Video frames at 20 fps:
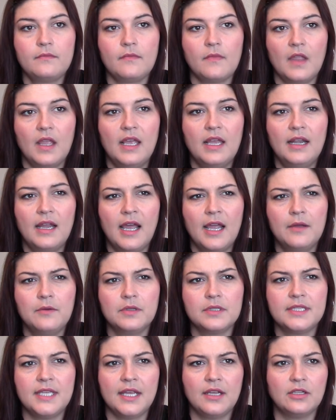and I
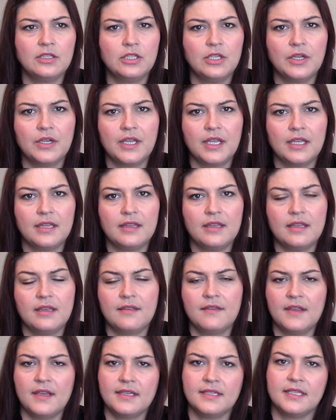will take a look at the
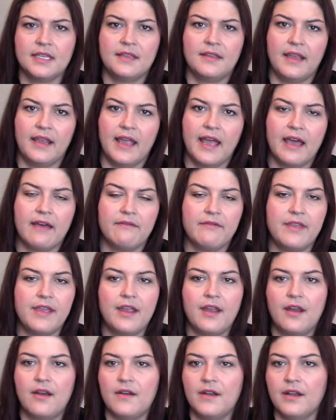things that they have
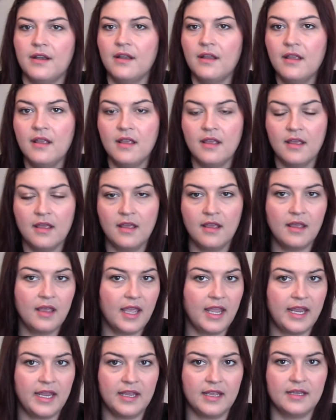there
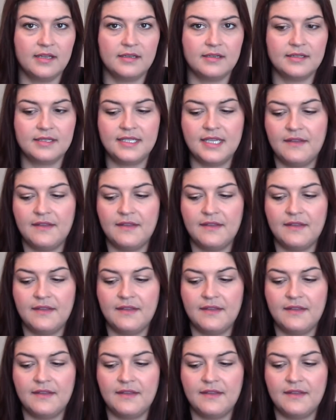and see